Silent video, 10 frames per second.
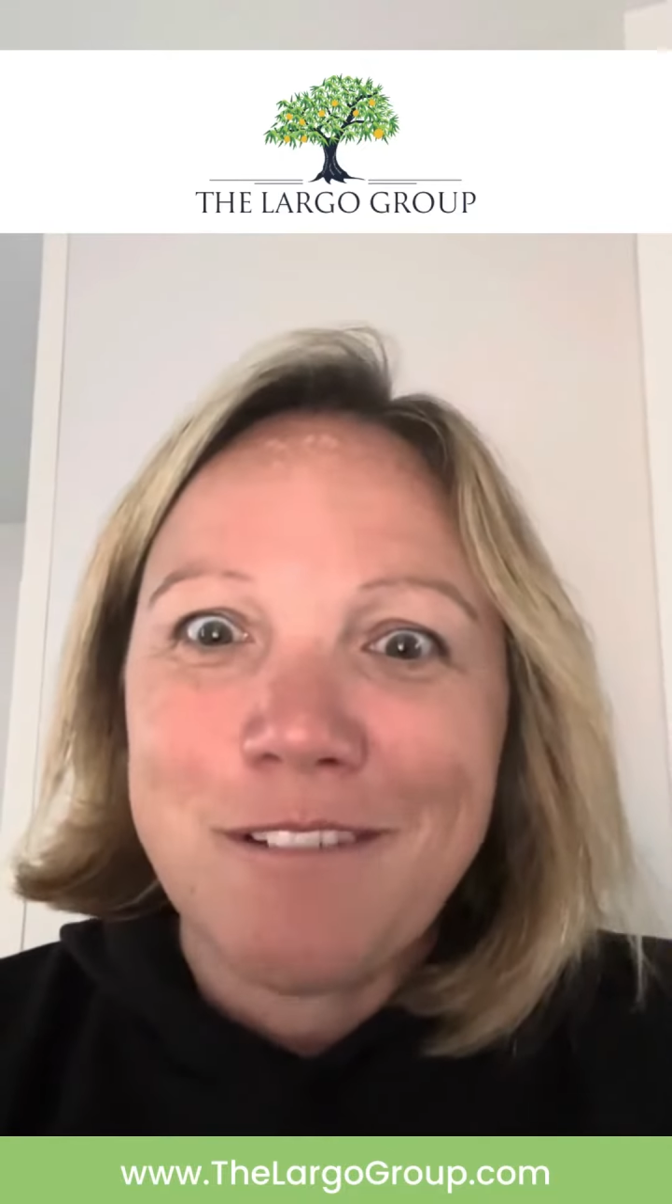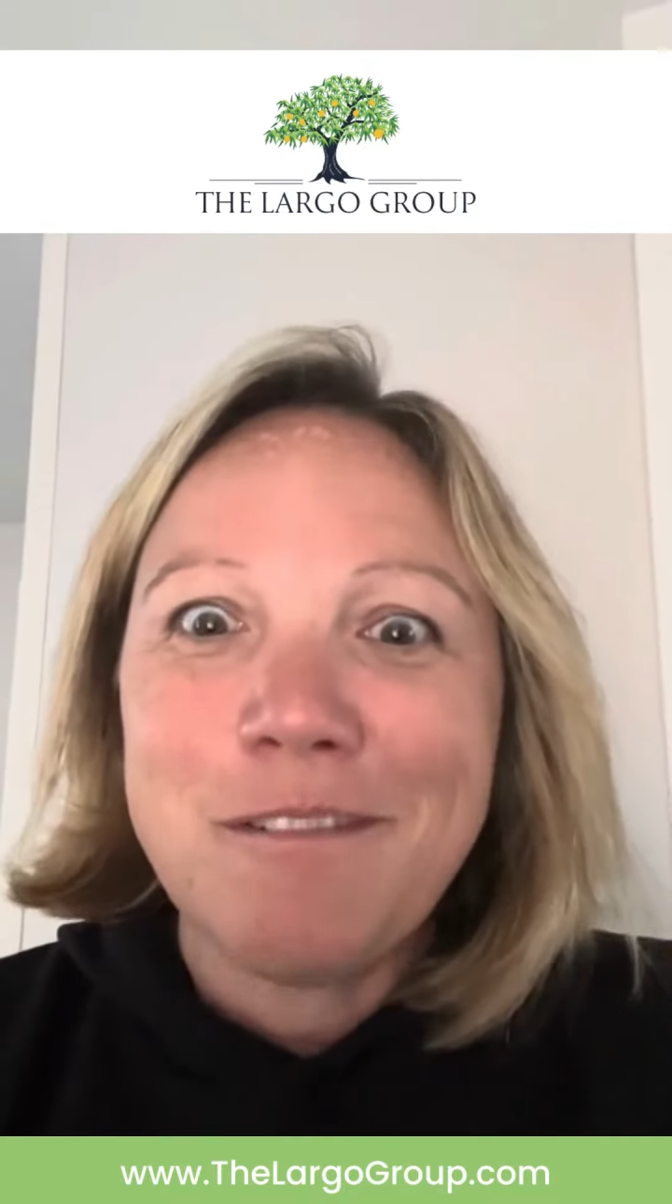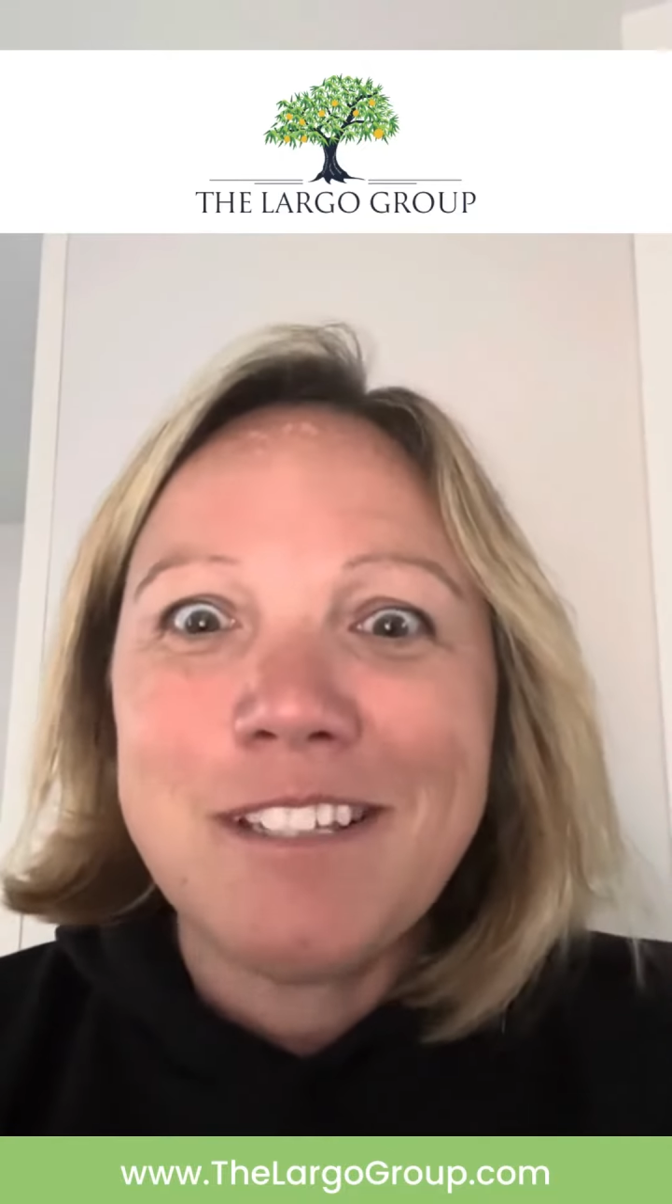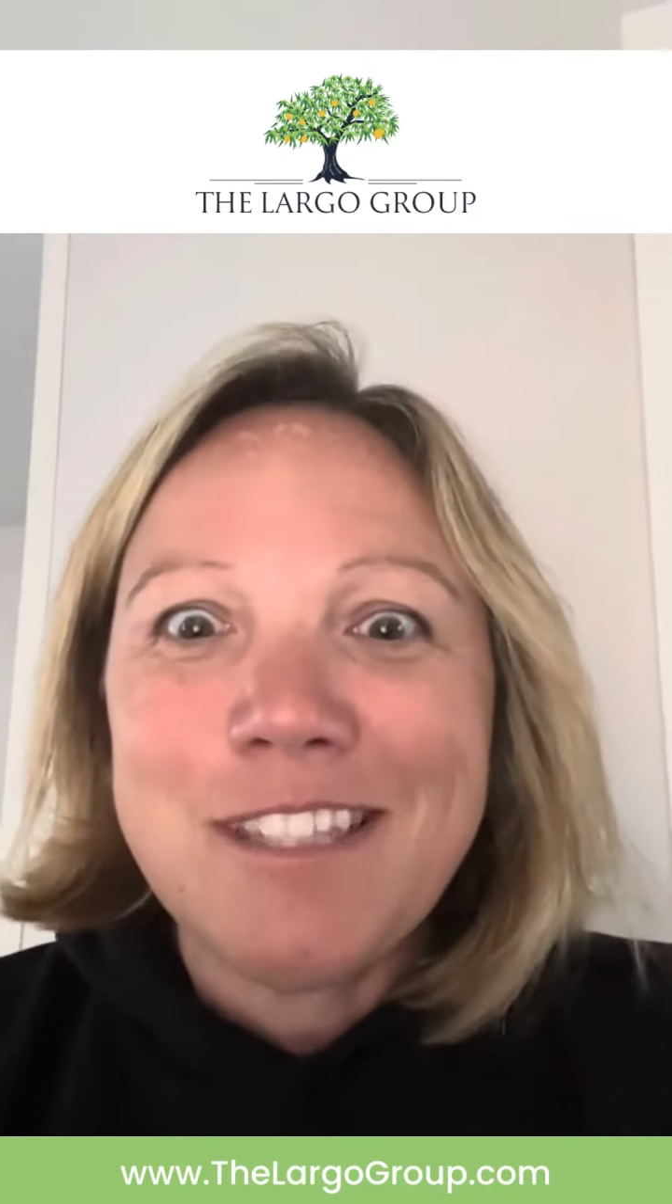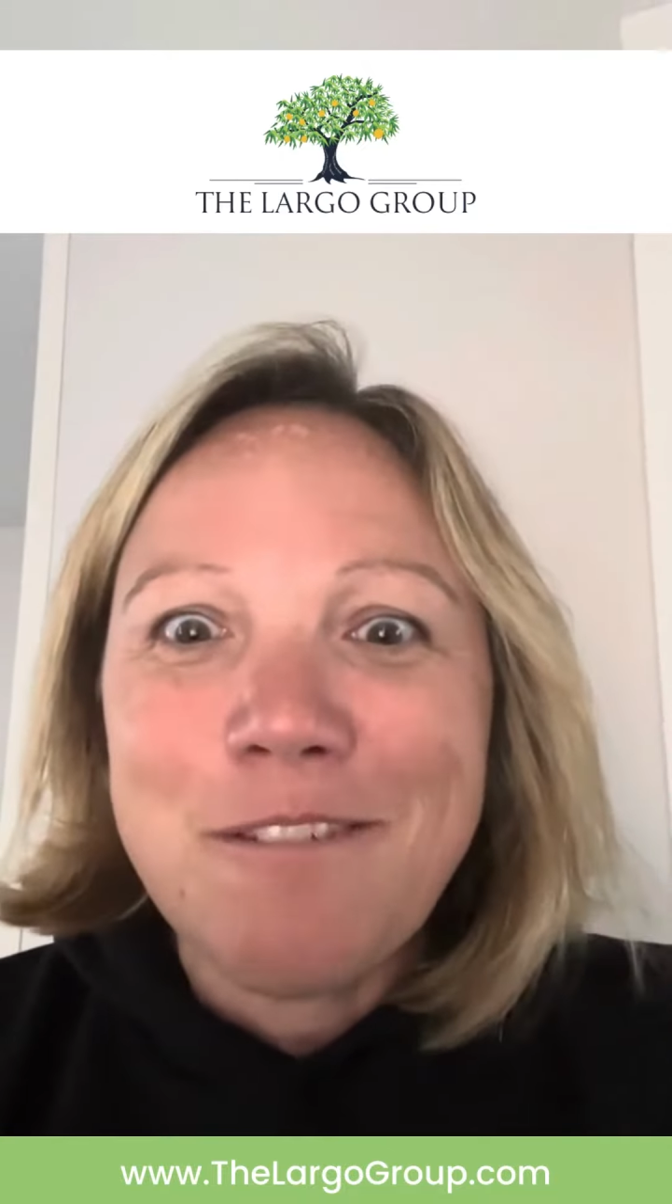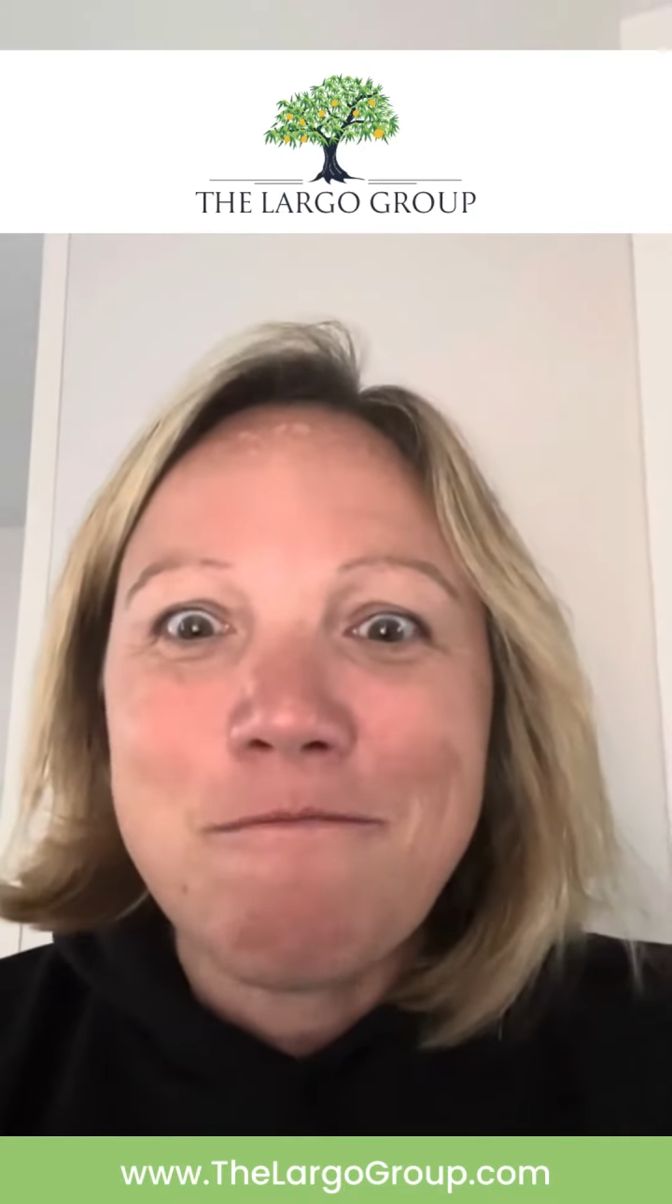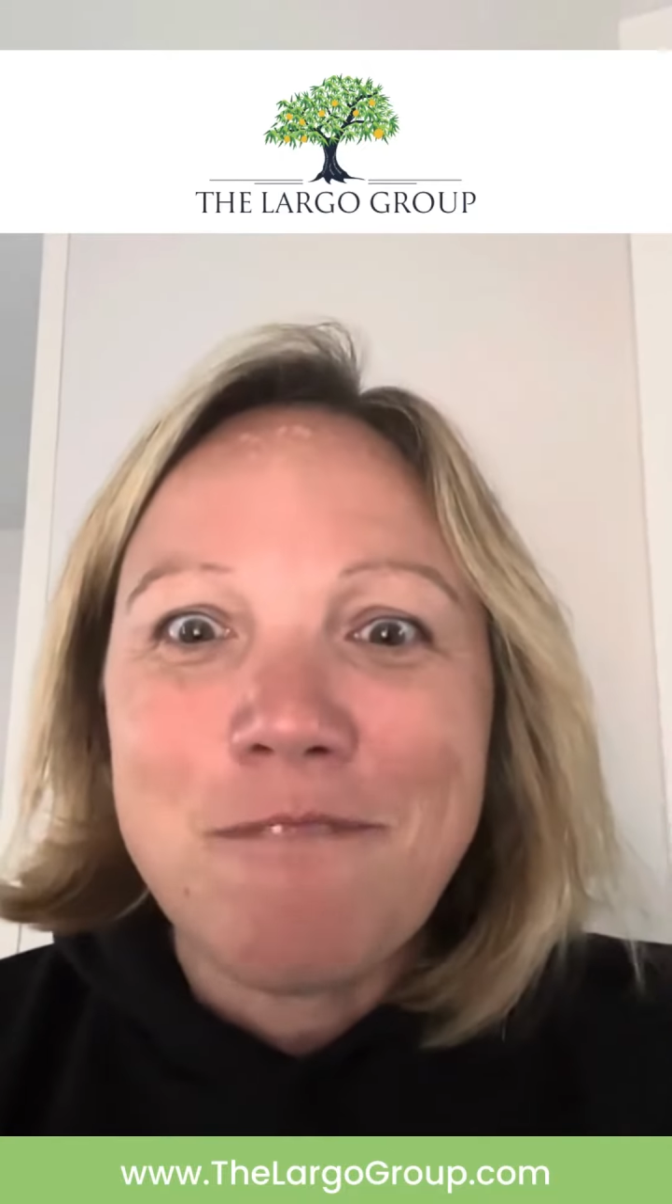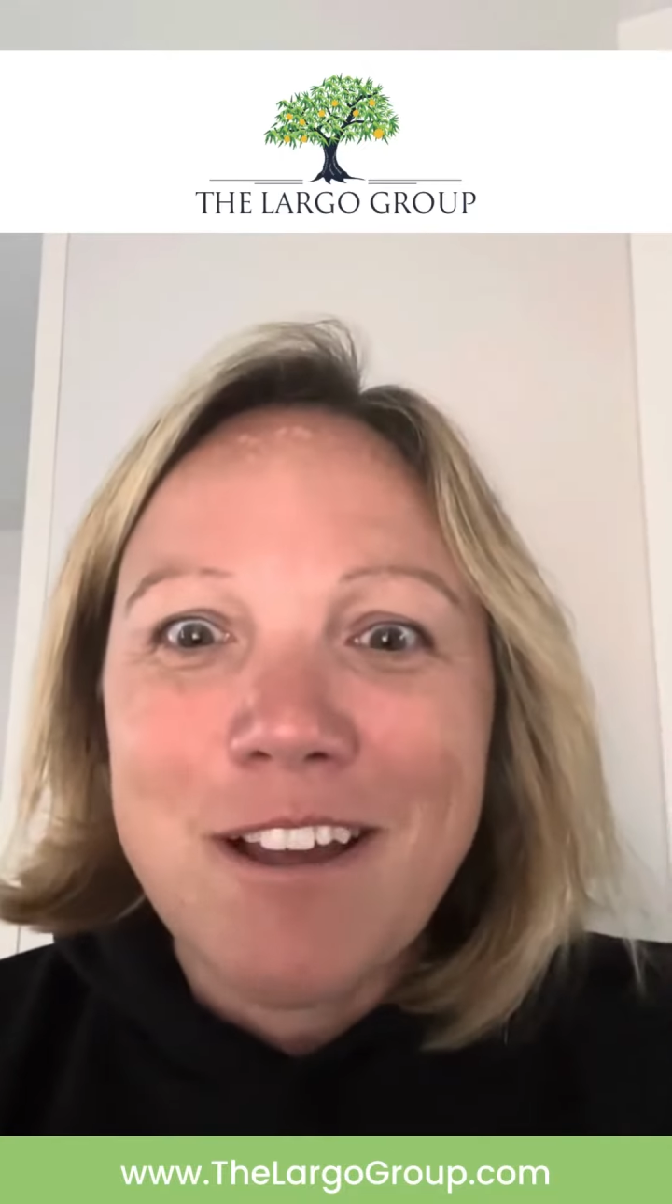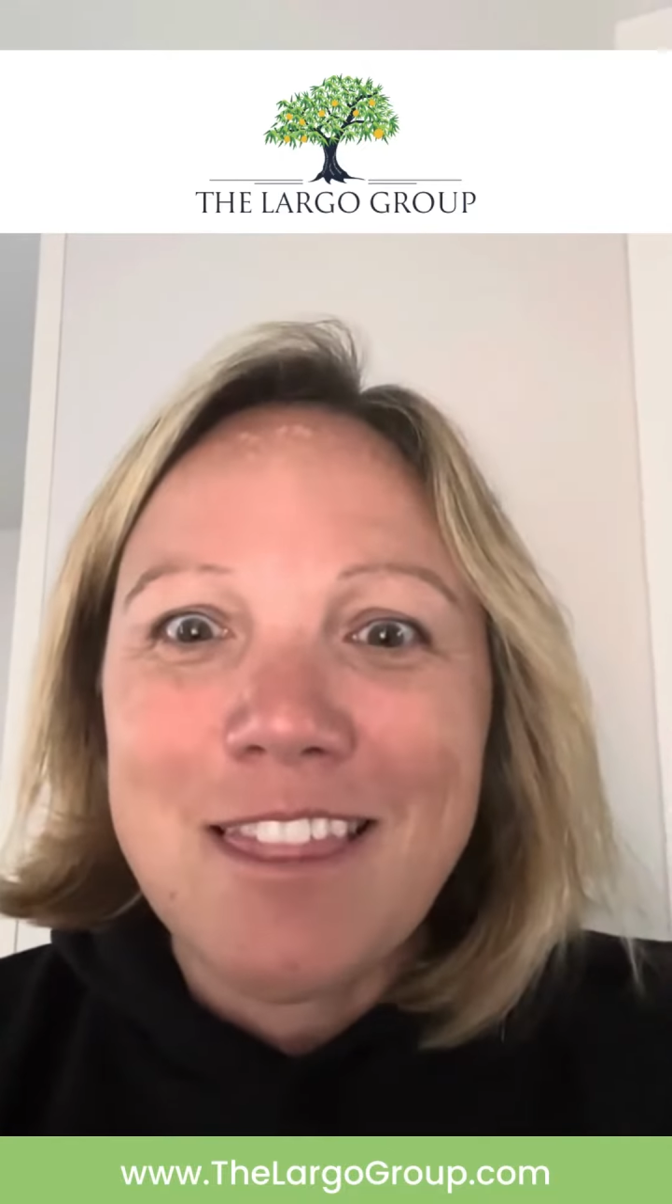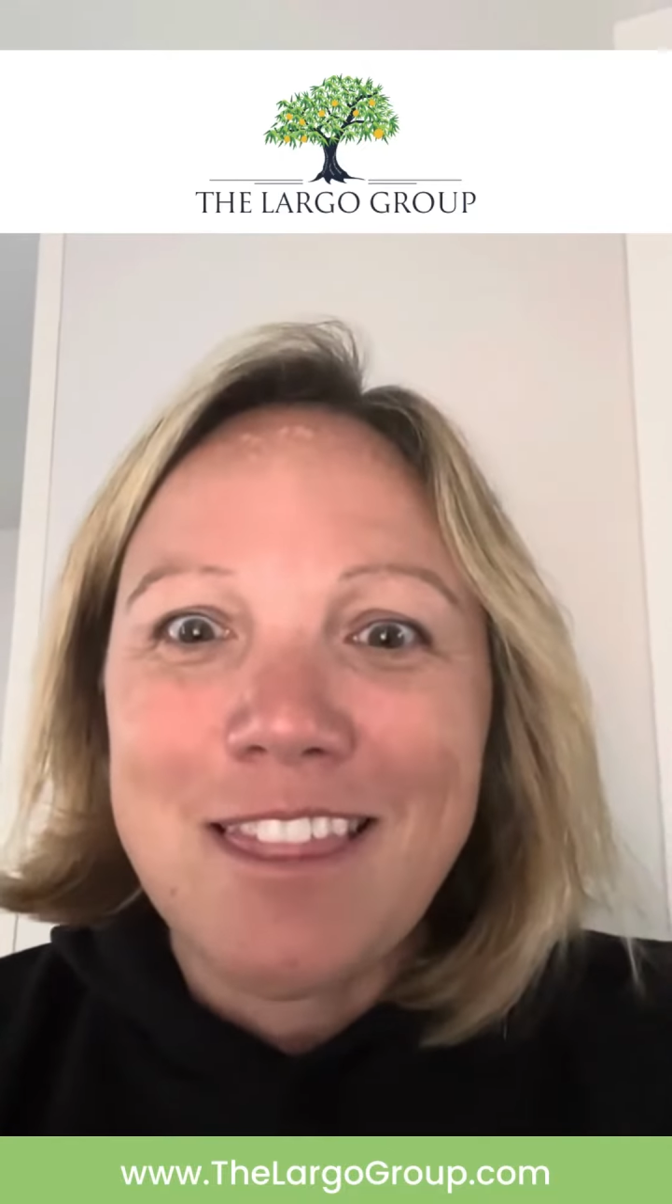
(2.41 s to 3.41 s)
What's the
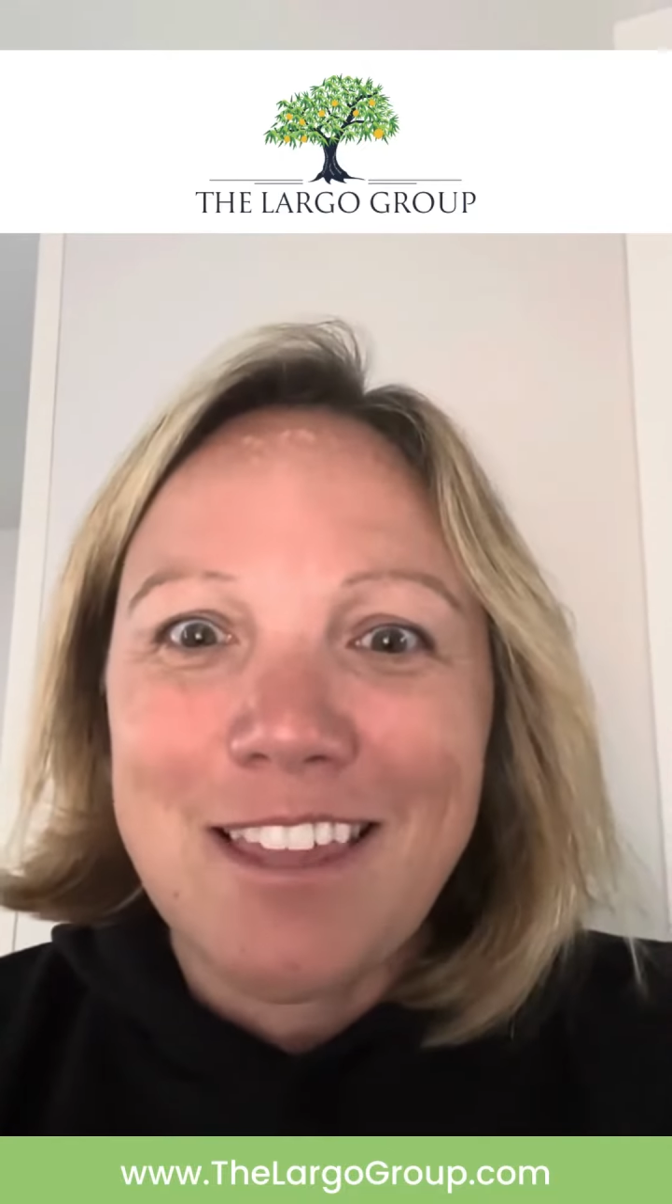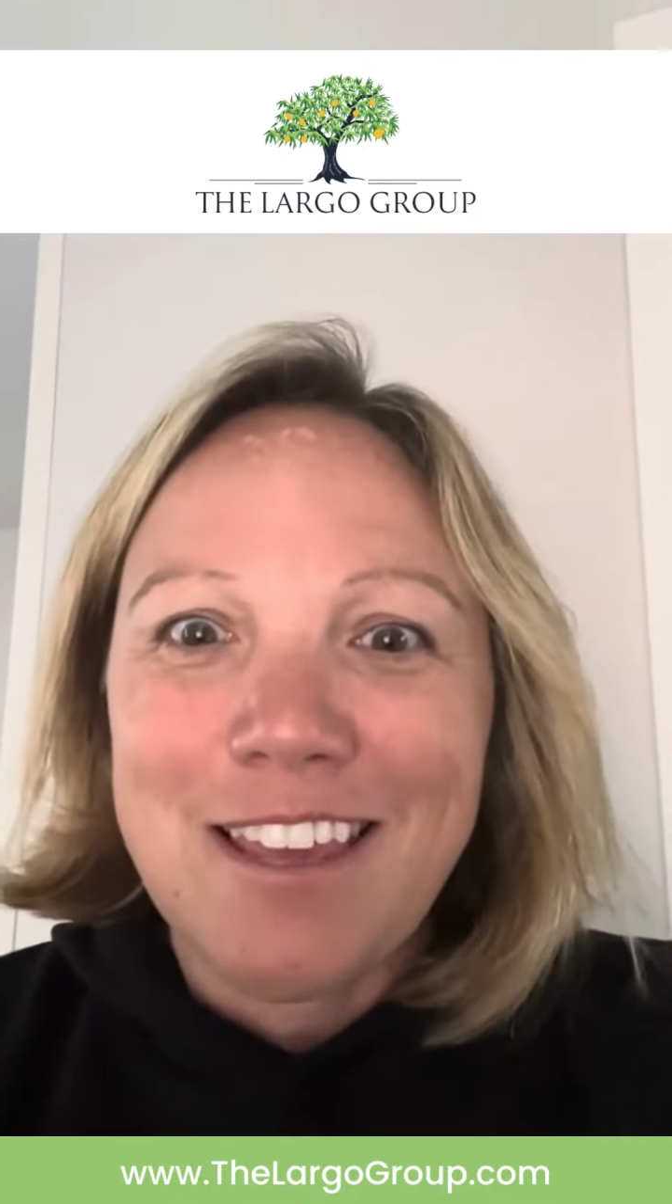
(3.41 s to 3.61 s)
one